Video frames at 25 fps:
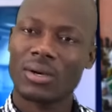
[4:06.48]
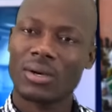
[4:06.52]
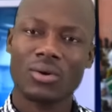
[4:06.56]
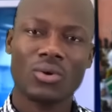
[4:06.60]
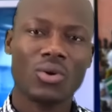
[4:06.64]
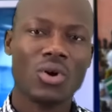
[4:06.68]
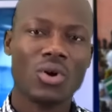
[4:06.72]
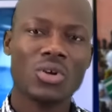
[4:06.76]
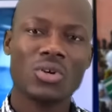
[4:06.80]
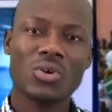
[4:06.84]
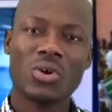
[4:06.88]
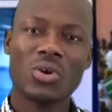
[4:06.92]

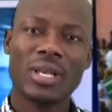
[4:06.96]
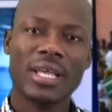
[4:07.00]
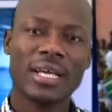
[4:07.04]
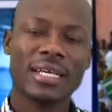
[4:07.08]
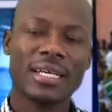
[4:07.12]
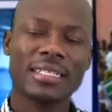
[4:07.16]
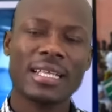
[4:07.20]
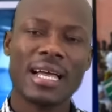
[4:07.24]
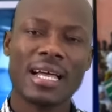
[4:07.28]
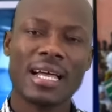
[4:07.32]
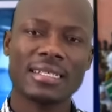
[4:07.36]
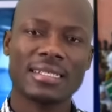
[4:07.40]
God not
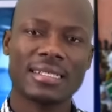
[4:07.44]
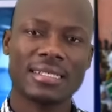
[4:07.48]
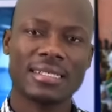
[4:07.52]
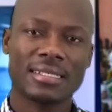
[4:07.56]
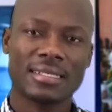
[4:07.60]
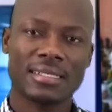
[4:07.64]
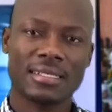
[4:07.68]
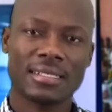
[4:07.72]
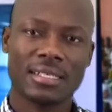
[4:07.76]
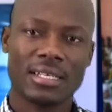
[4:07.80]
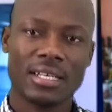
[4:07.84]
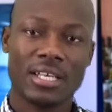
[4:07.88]
like that.
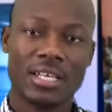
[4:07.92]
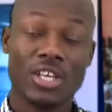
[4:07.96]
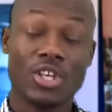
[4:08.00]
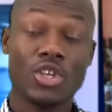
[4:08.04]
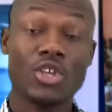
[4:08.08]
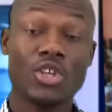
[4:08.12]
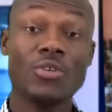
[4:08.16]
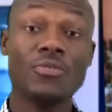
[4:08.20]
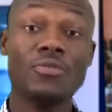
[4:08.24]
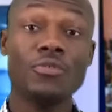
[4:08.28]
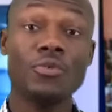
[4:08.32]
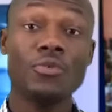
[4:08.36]

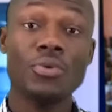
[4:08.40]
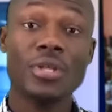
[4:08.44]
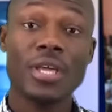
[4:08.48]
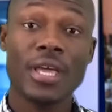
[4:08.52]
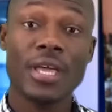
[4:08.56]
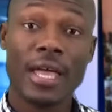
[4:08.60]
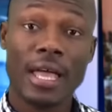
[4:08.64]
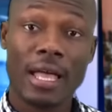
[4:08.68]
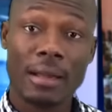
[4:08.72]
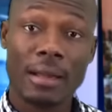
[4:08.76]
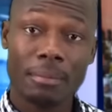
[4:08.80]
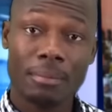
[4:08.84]
If you
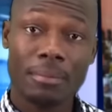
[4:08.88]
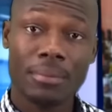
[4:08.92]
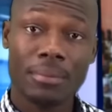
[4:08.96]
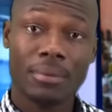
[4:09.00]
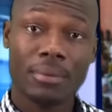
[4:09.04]
they help,